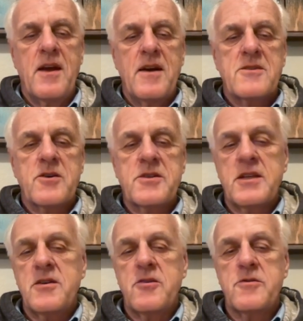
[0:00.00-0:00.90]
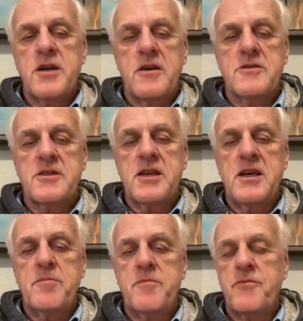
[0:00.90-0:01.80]
So I stayed in hotels to
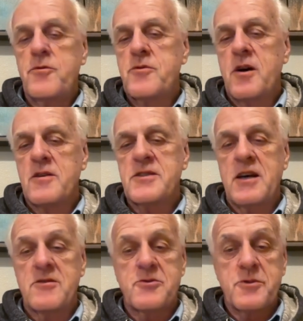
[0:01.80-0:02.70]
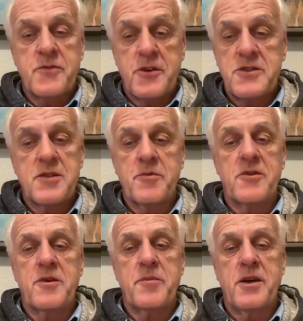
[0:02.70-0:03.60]
keep food costs down, so it's very similar
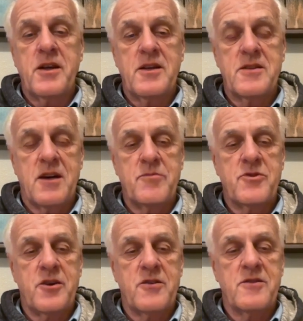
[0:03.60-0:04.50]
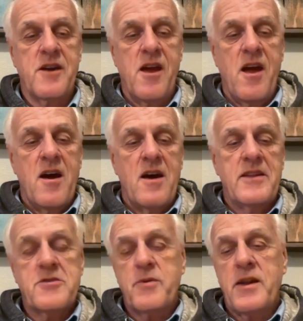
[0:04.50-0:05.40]
to being in a timeshare. And
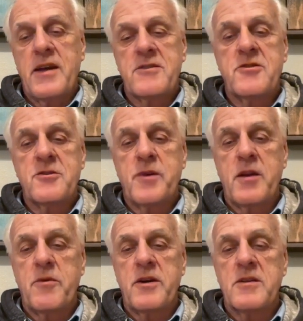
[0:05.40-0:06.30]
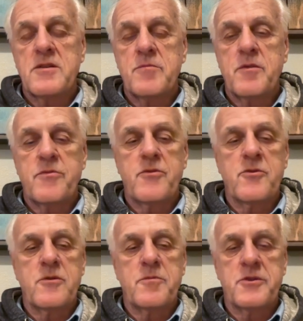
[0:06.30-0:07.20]
that's what I like to do anyway. I'm a
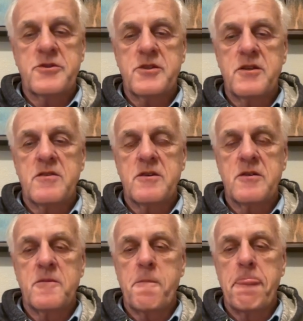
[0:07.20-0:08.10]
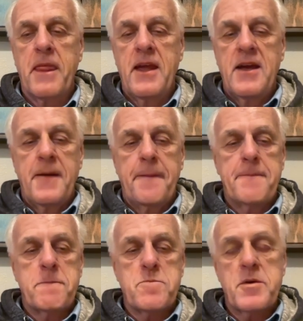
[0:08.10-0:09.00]
frugal person, so,
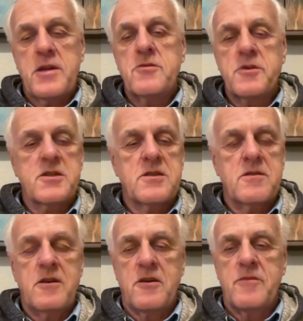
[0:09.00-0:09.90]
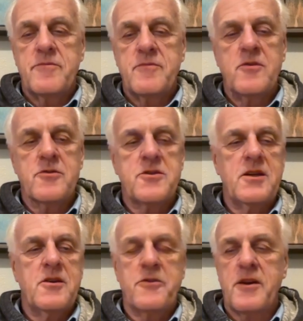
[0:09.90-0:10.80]
but I do, you'll see
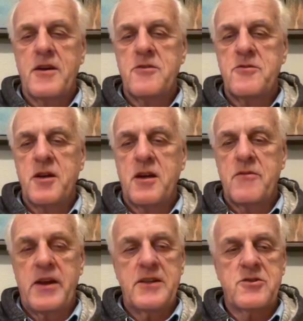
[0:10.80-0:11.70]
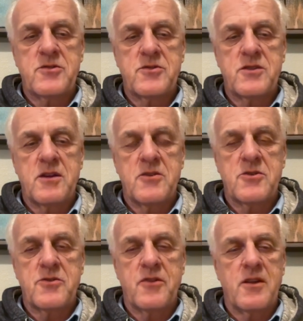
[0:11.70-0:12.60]
here that I do take advantage of
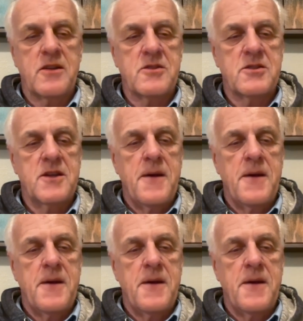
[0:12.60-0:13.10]
certain things.